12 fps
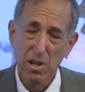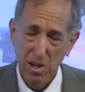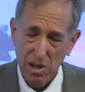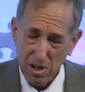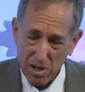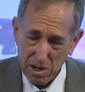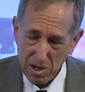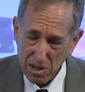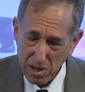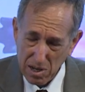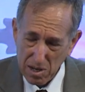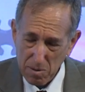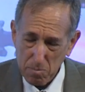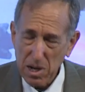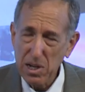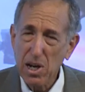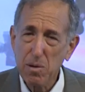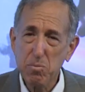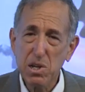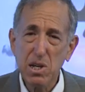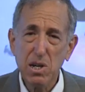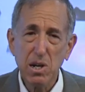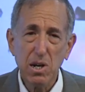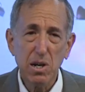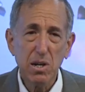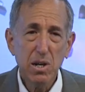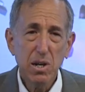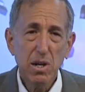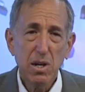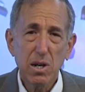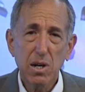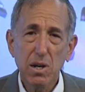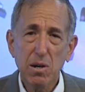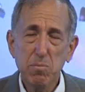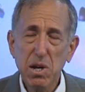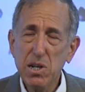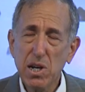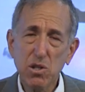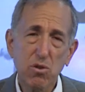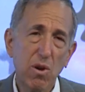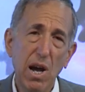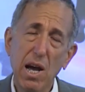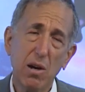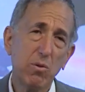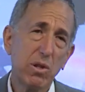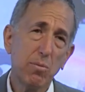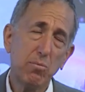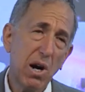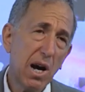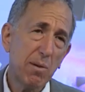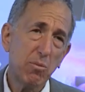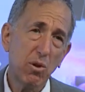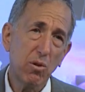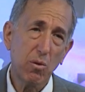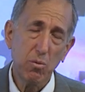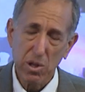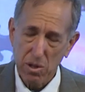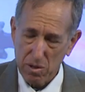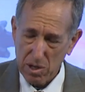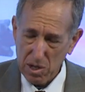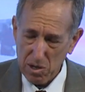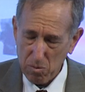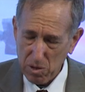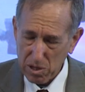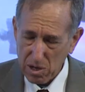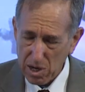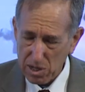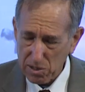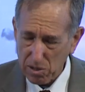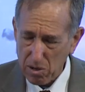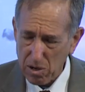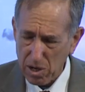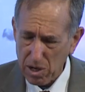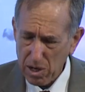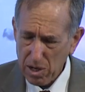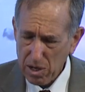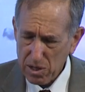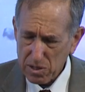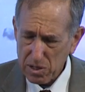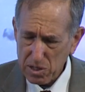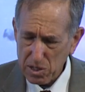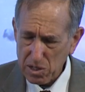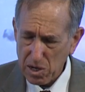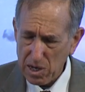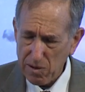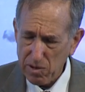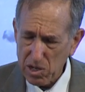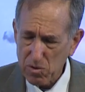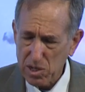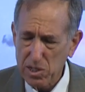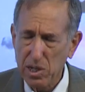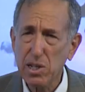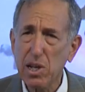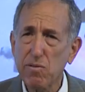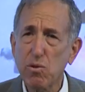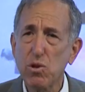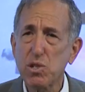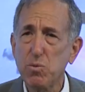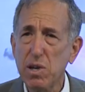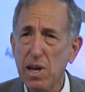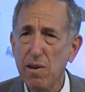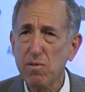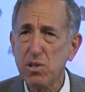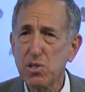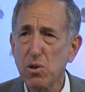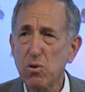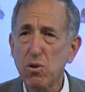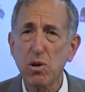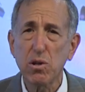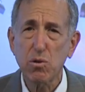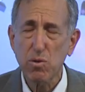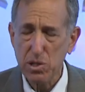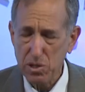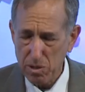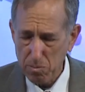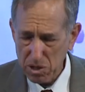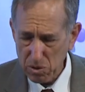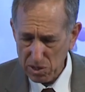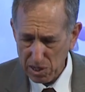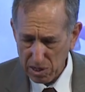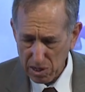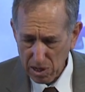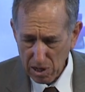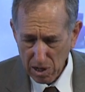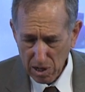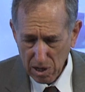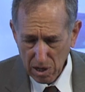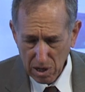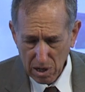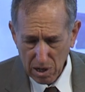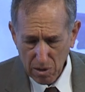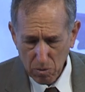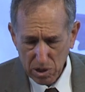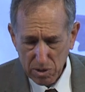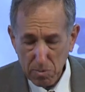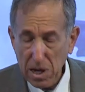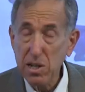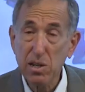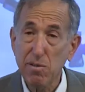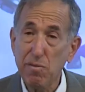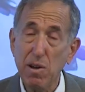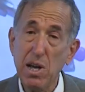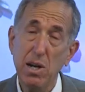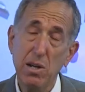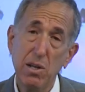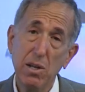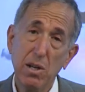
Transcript: It may not be may not track with the Bible or with God's law. So it's just kind of interesting. Then, of course, we have the so-called Christian music, which many defend